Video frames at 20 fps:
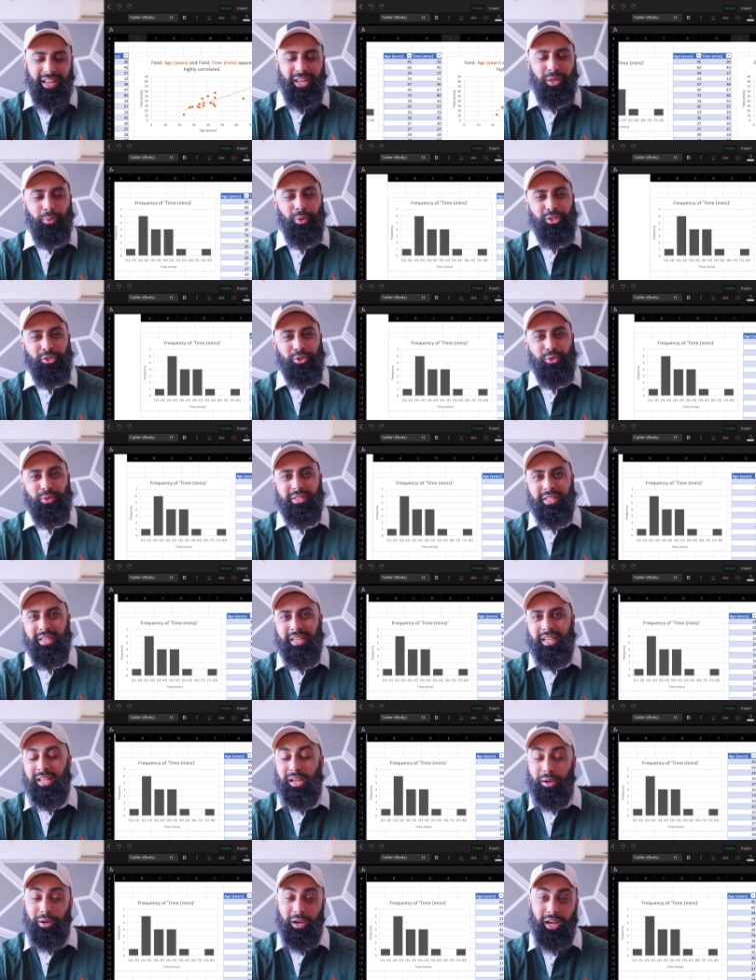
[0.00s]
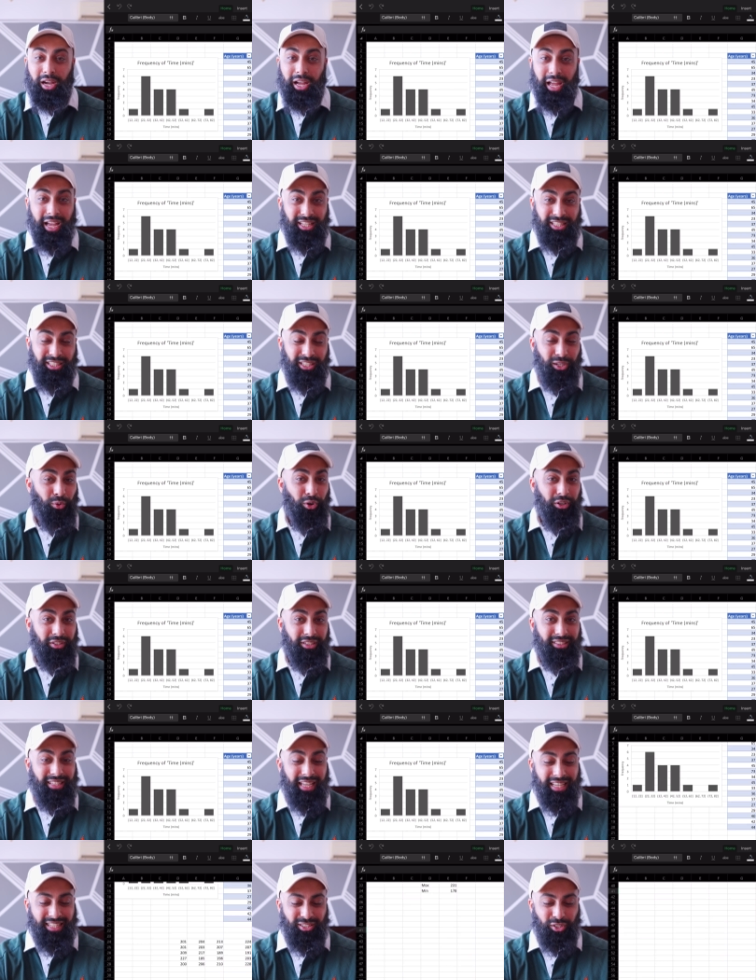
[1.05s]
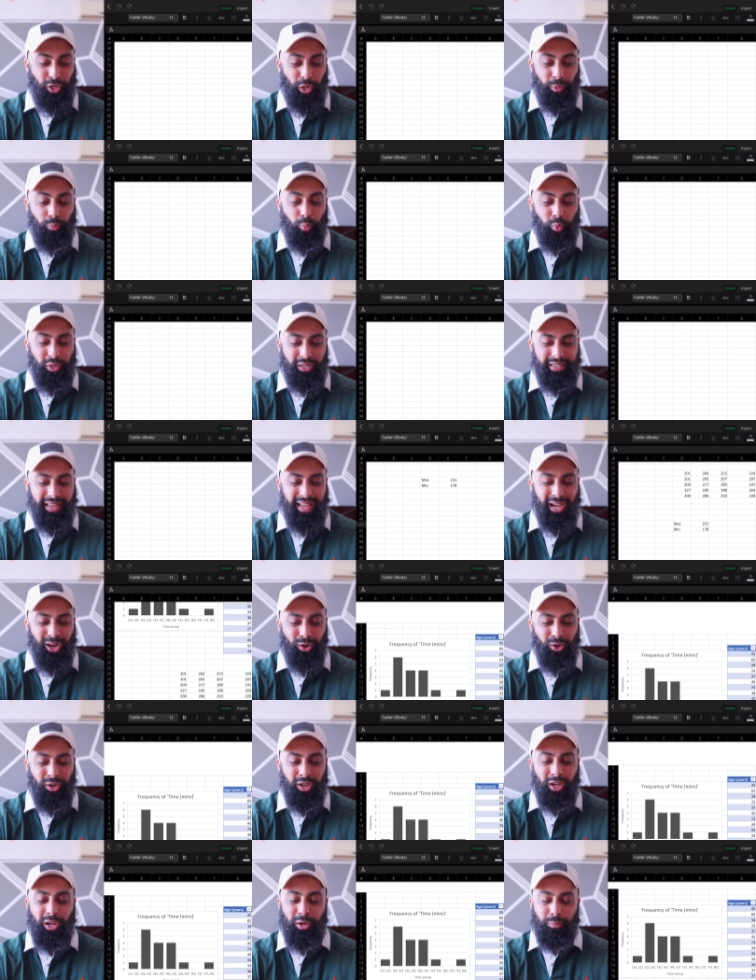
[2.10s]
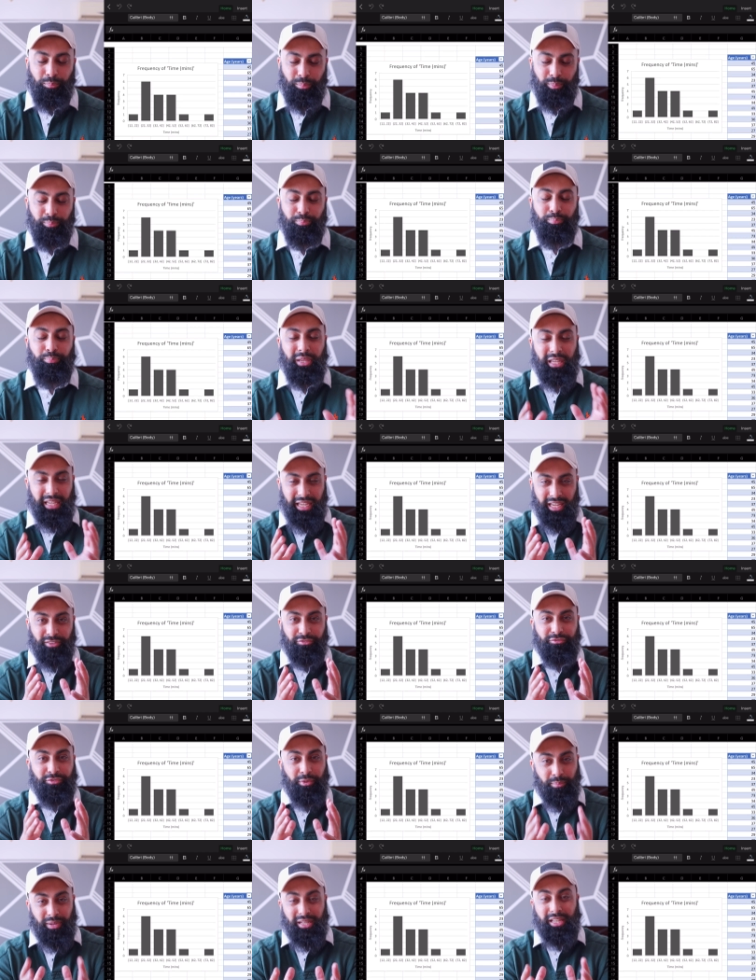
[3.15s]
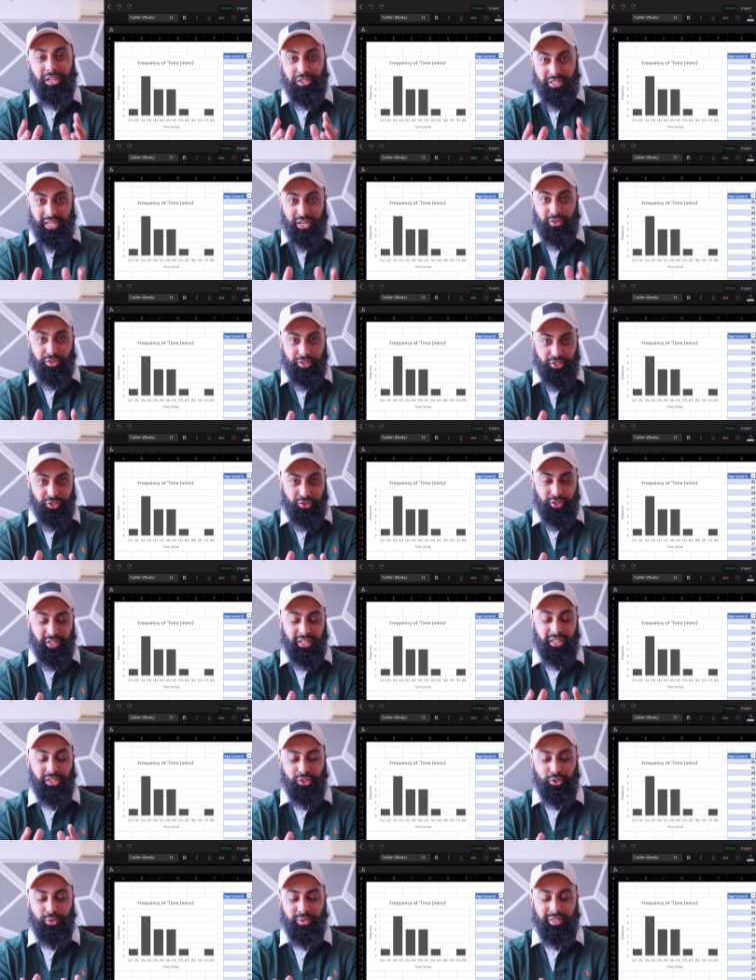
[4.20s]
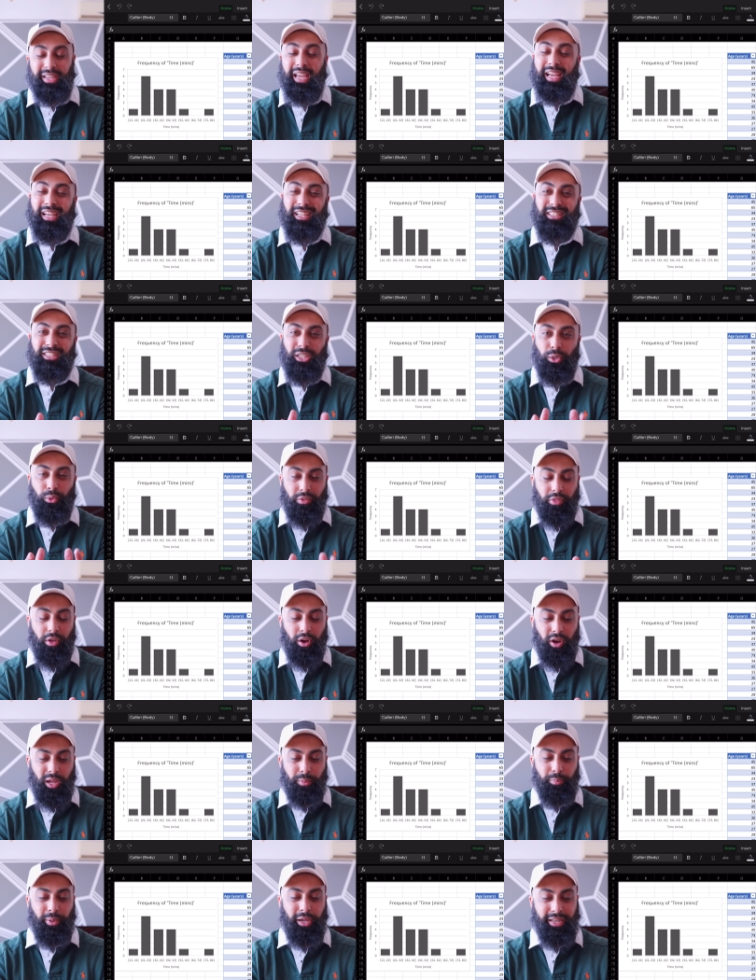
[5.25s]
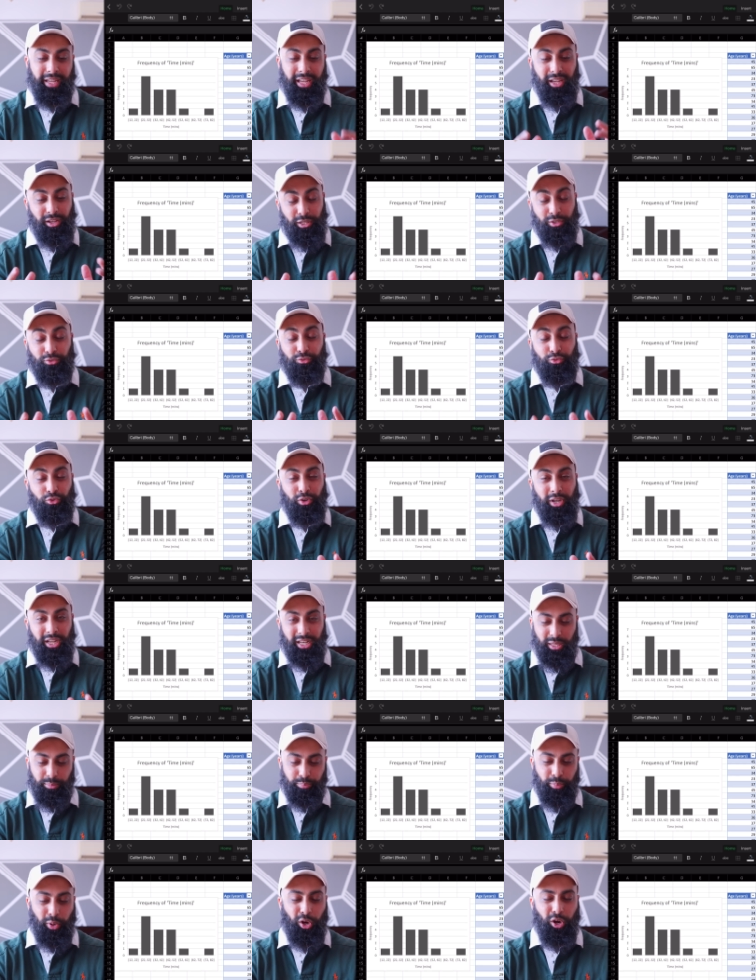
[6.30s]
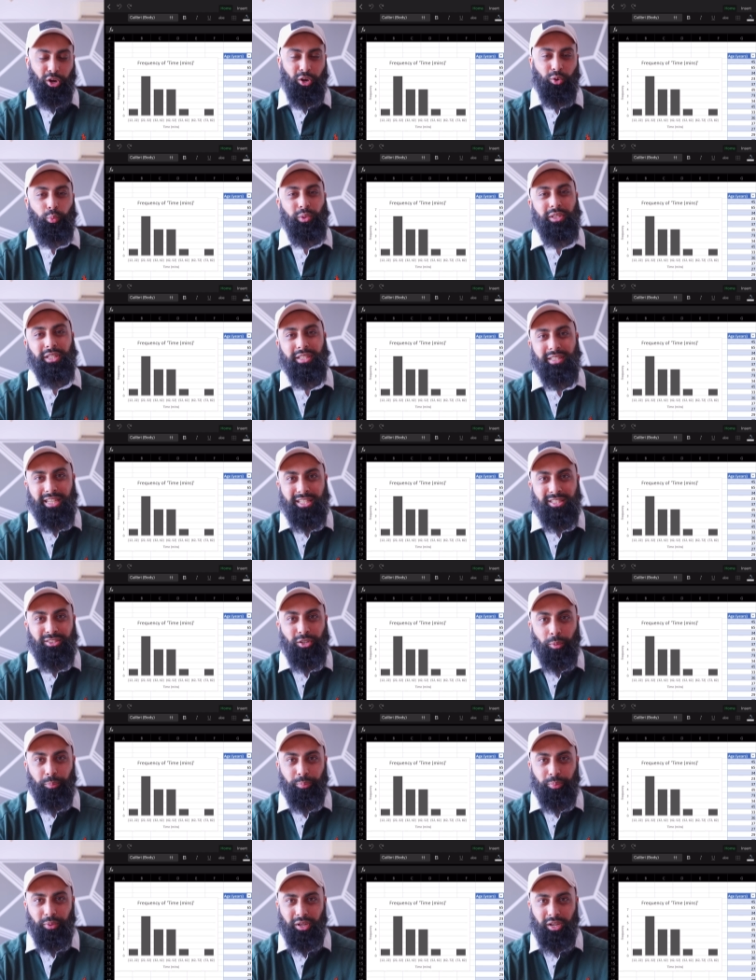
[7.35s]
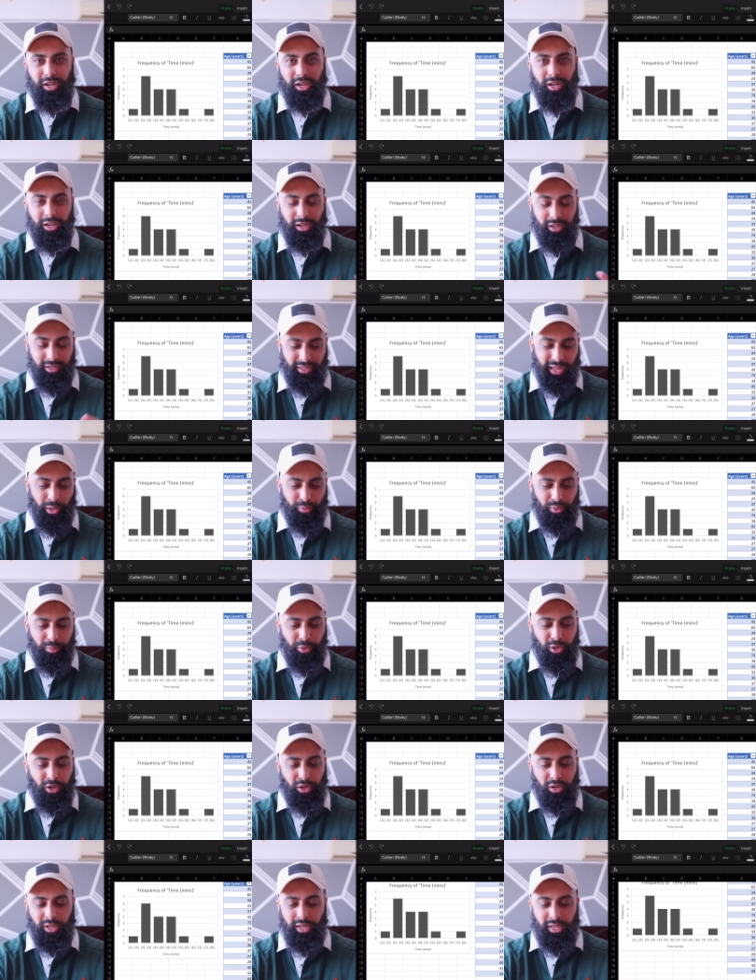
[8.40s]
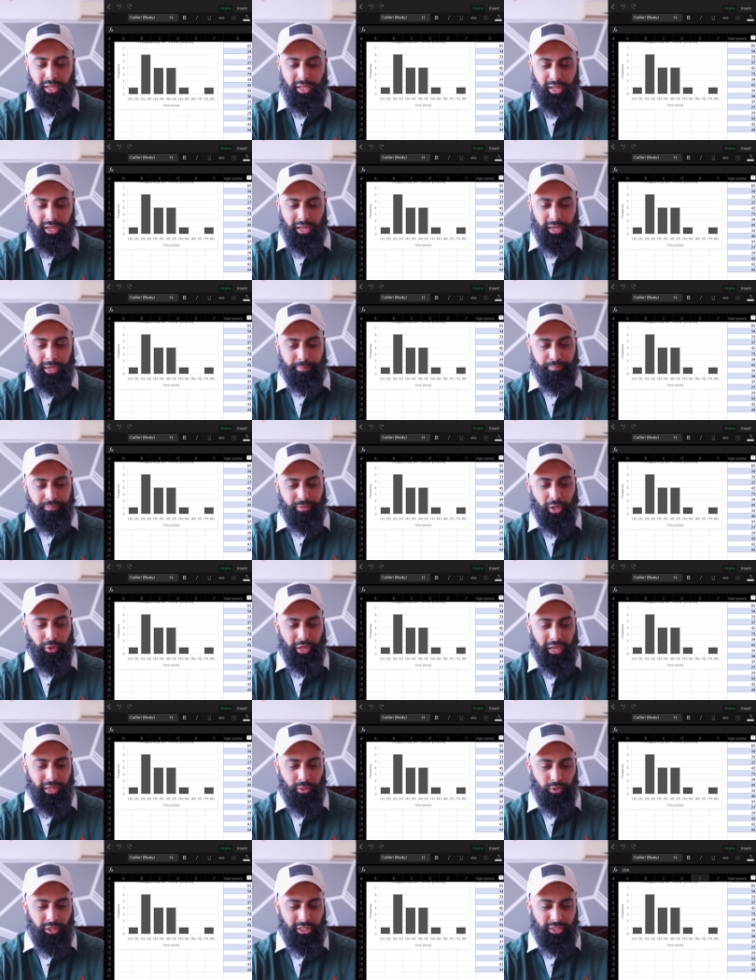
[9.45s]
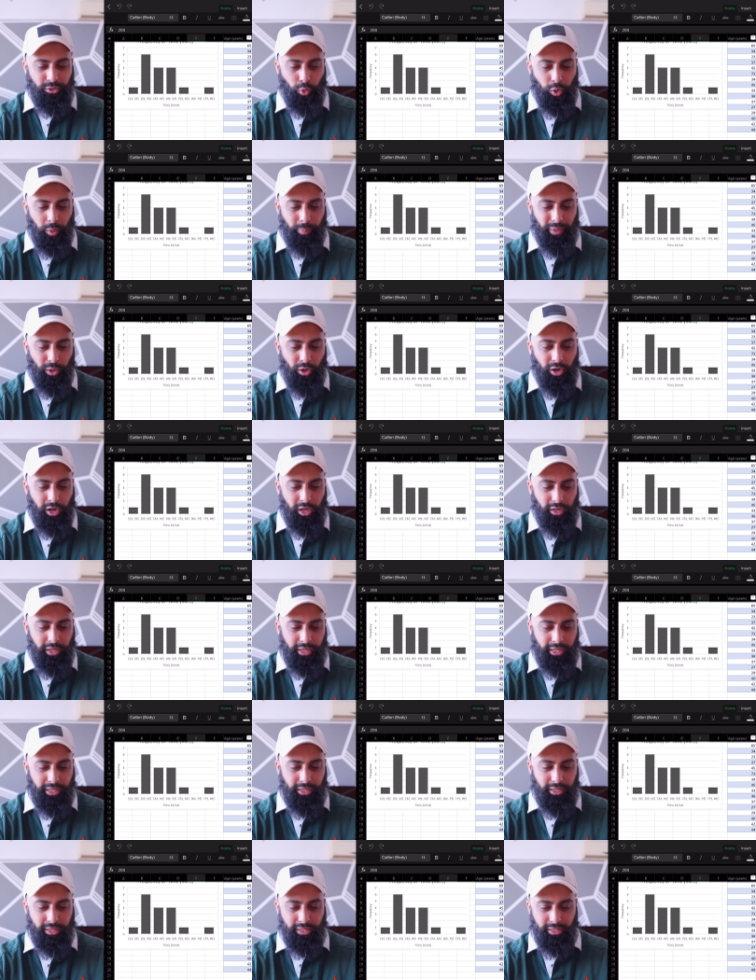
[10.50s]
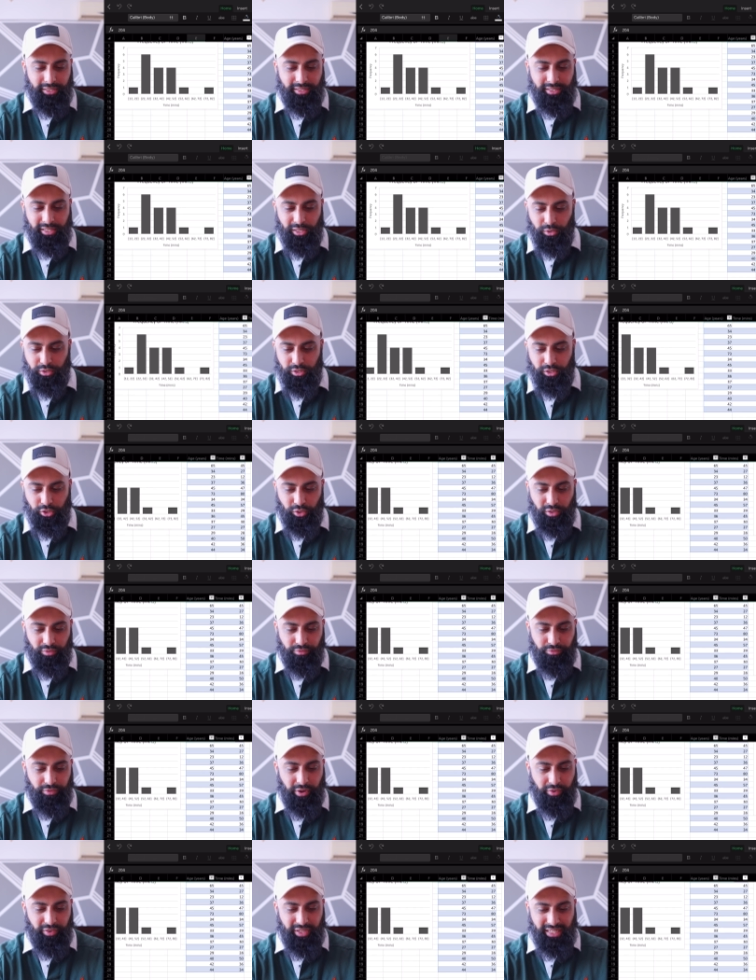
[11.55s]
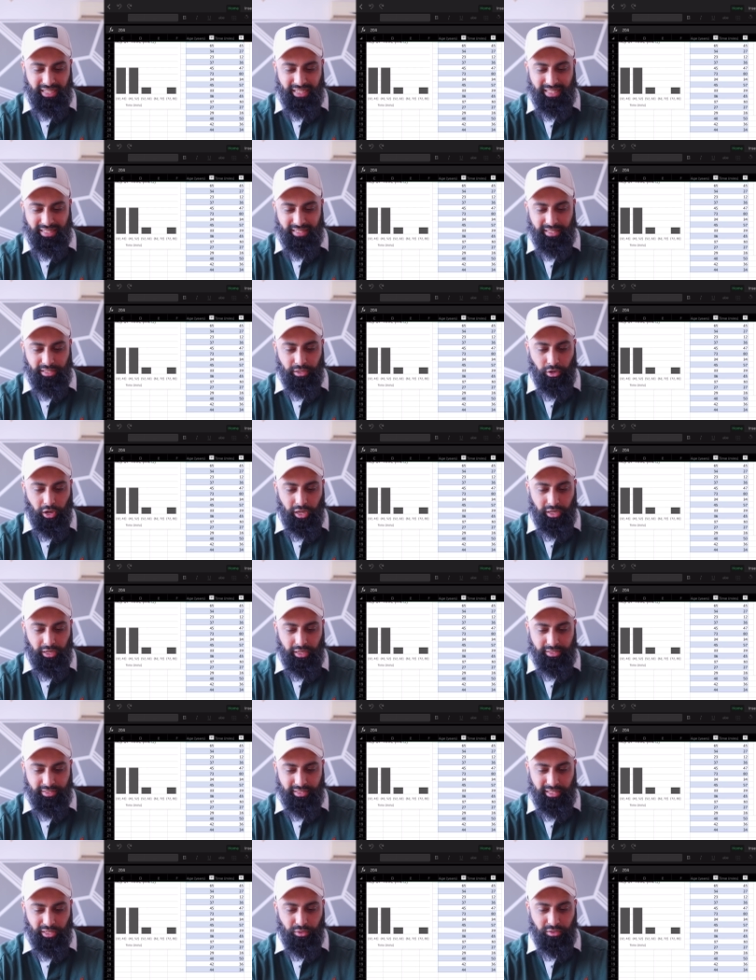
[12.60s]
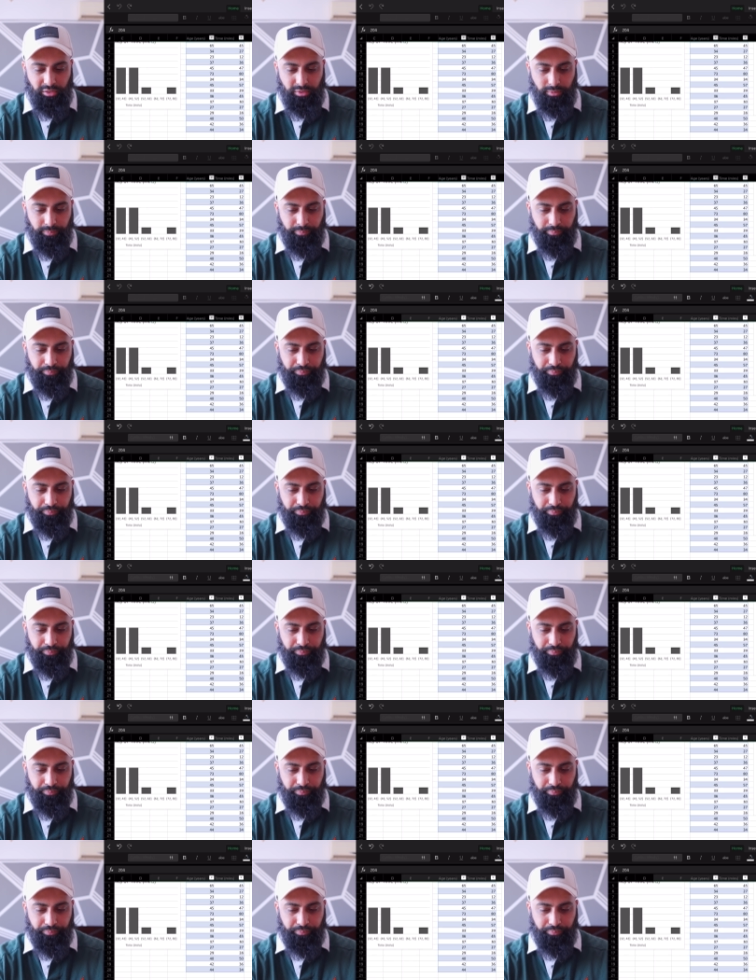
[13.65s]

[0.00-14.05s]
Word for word: anyone using uh, Excel on the desktop will now be in familiar territory using Excel on the iPad, it is really par with the desktop uh, counterpart. Um, okay, let's talk about highlighting cells. You can very easily highlight cells.